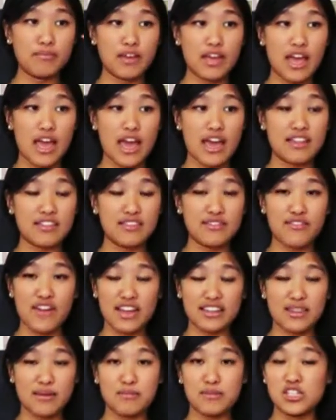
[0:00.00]
and the
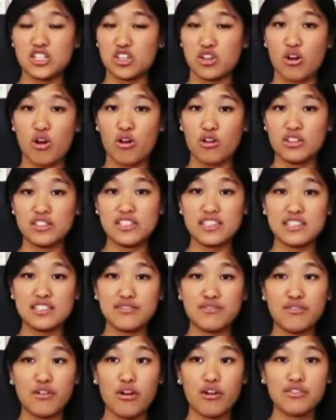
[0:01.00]
fact that Misha Collins is
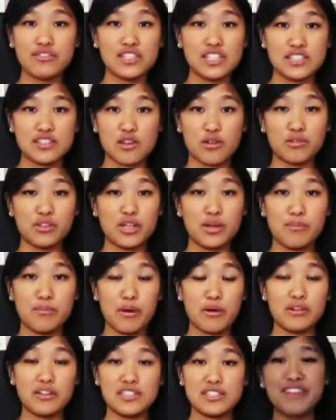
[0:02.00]
involved is only a
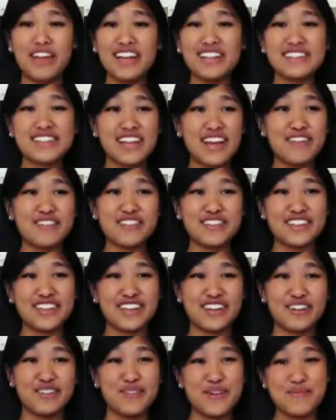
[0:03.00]
bonus. That's
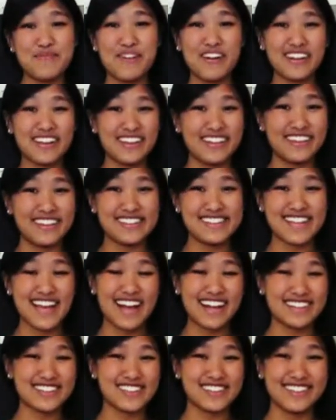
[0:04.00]
everything on my bucket list,
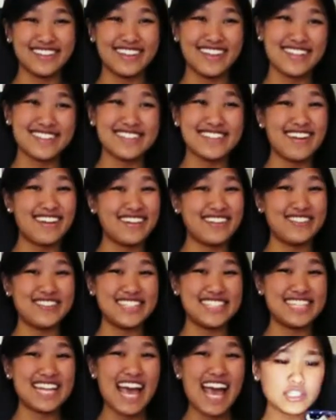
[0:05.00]
actually. That's not
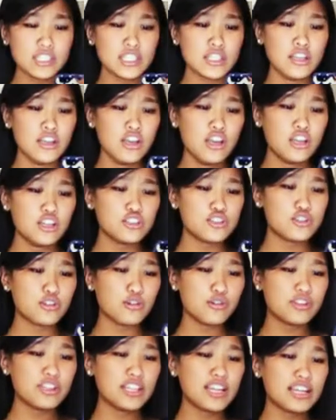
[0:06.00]
even 10.
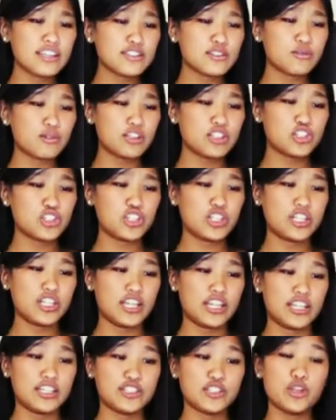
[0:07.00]
So the next question
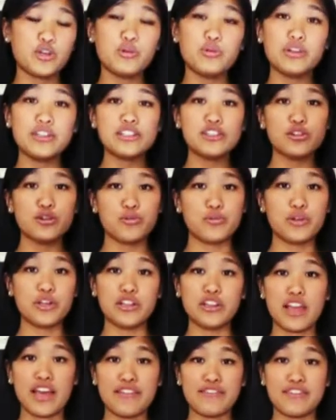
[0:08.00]
is, who is your
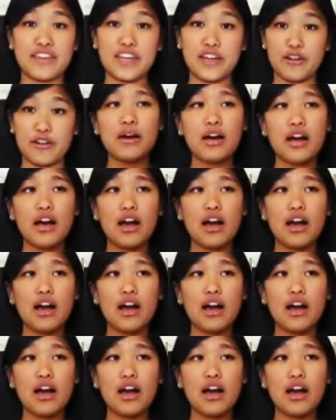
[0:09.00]
real life hero?